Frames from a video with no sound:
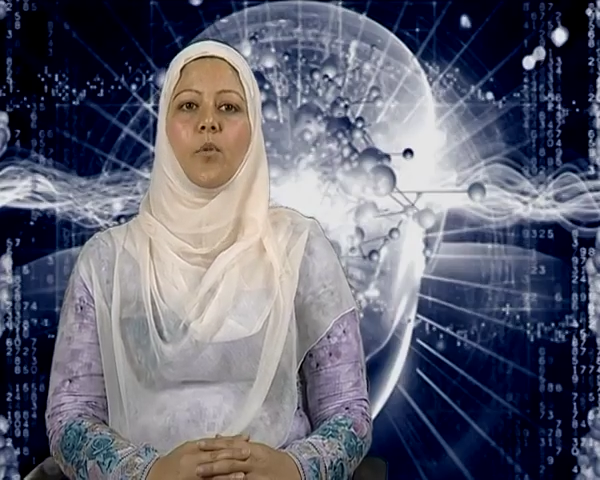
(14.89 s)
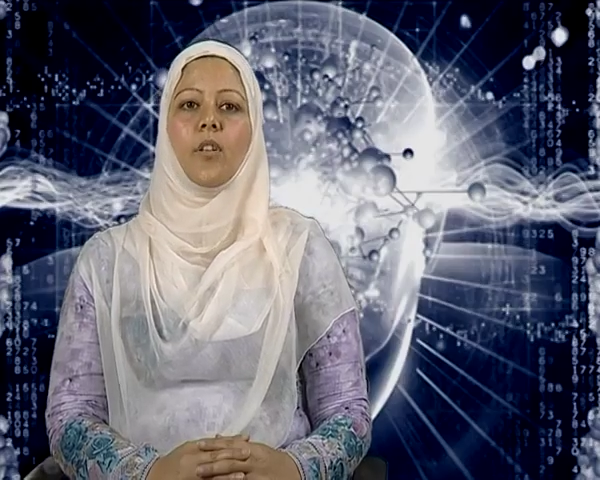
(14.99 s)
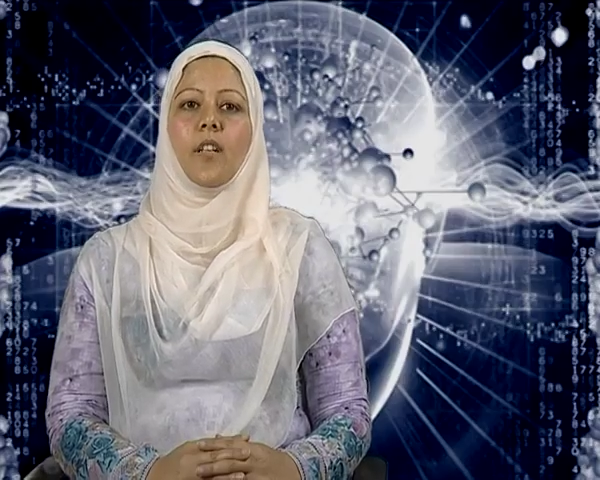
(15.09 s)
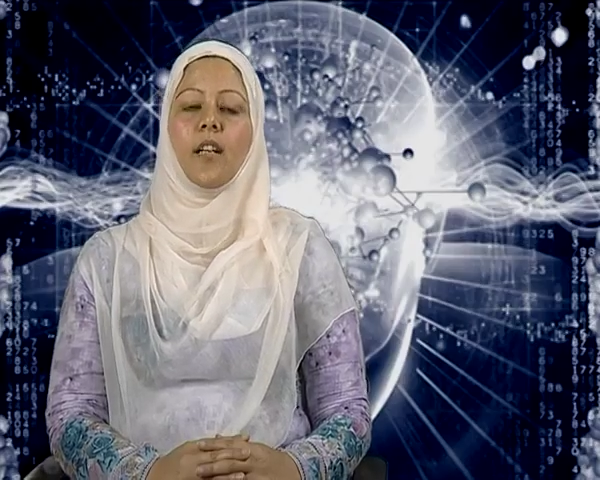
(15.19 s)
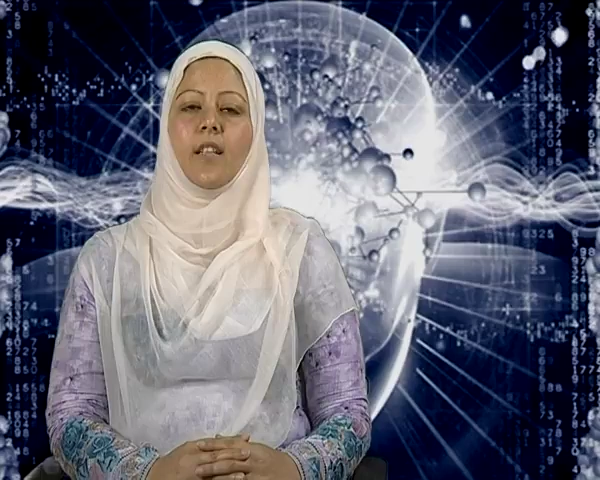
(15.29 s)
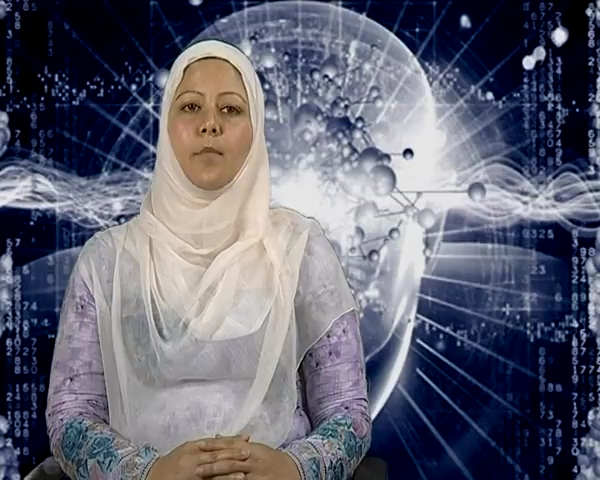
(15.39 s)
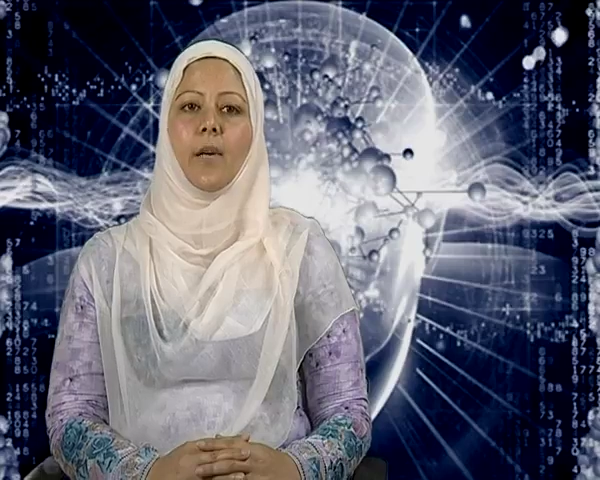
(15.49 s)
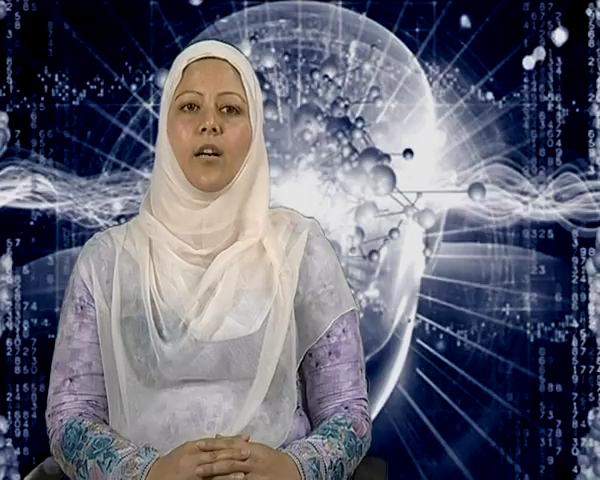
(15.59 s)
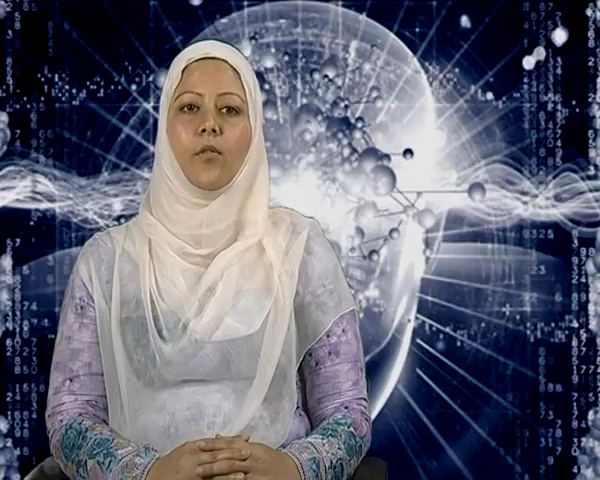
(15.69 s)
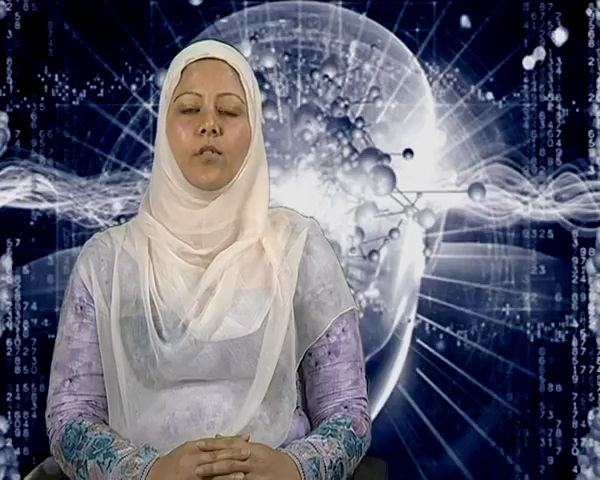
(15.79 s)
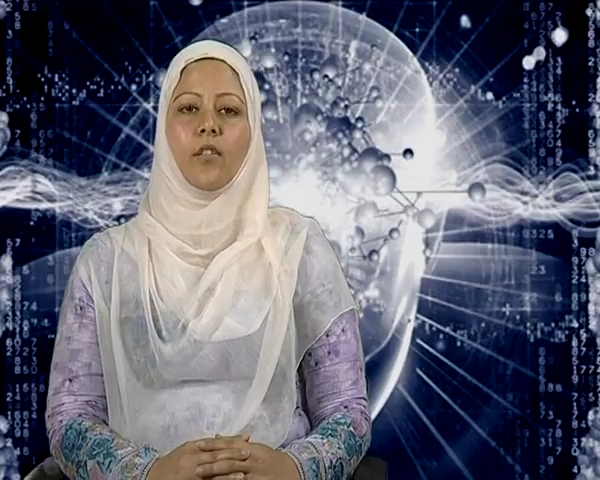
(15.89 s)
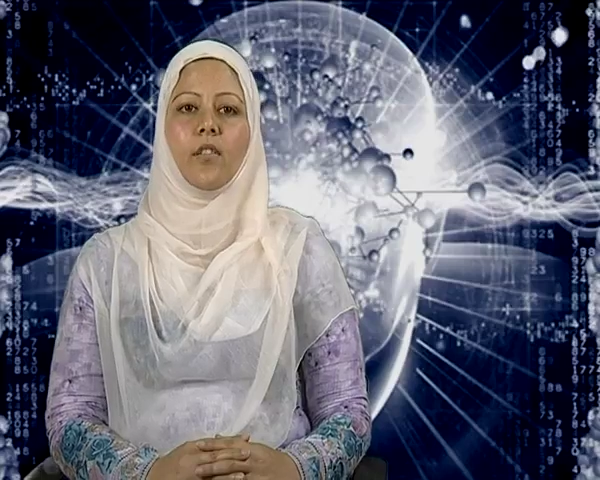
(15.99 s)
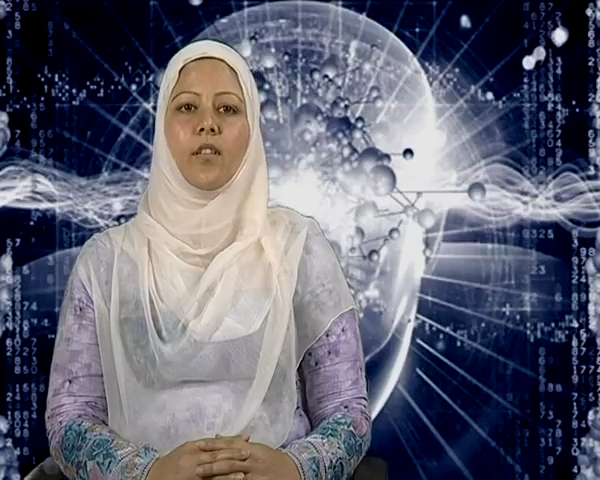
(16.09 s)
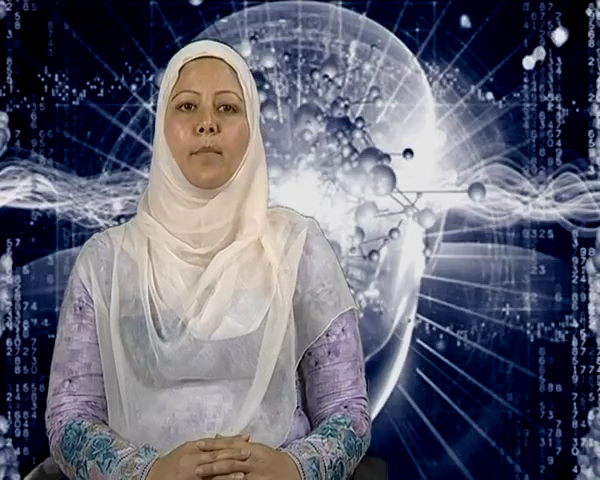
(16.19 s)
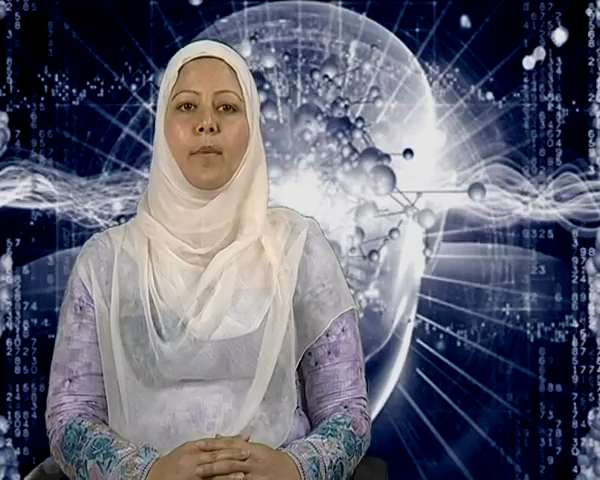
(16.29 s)
we'll learn about
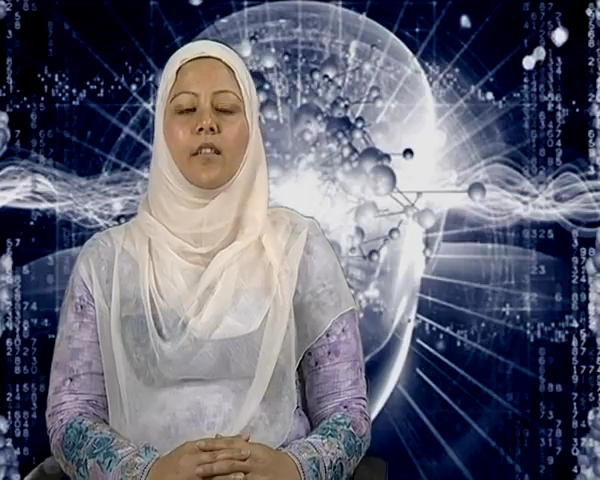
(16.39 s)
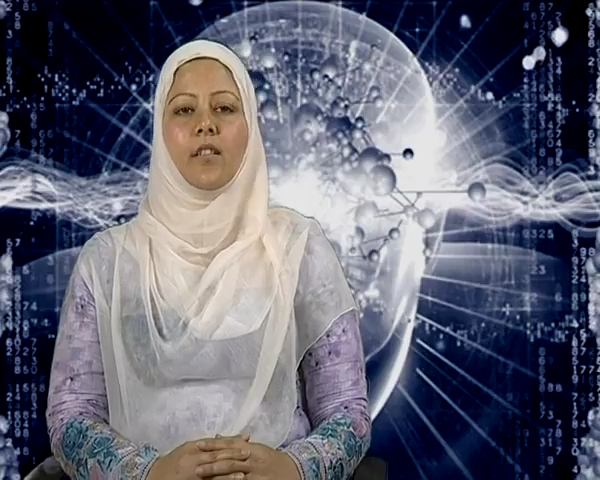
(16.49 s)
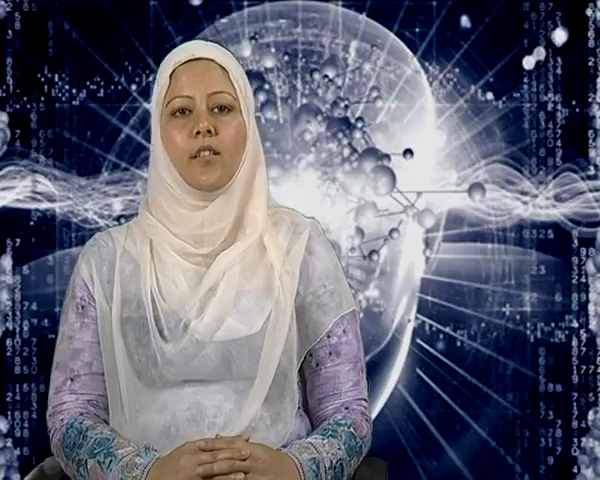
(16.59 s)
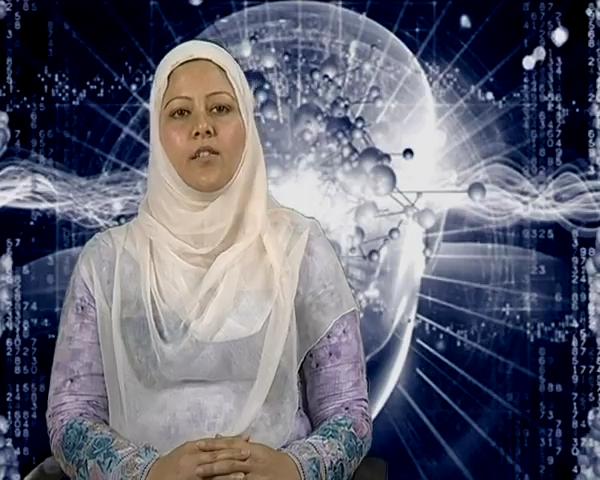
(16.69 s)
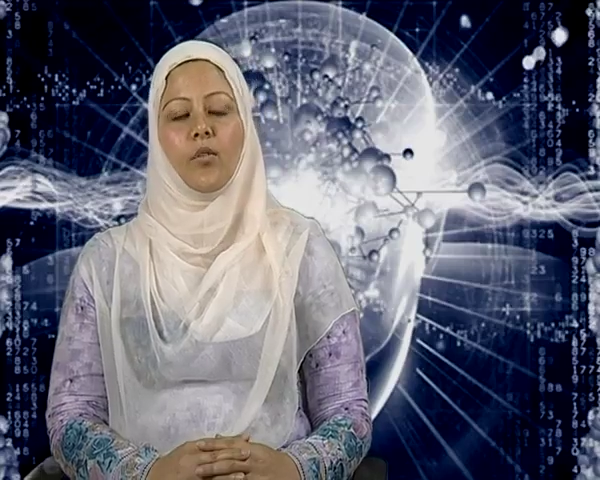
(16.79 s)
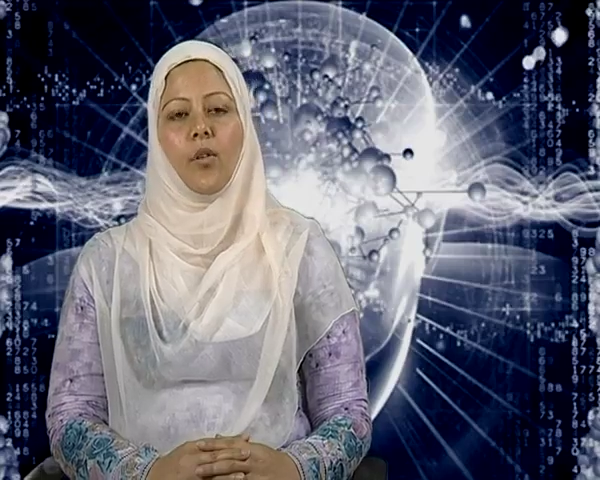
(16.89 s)
the methods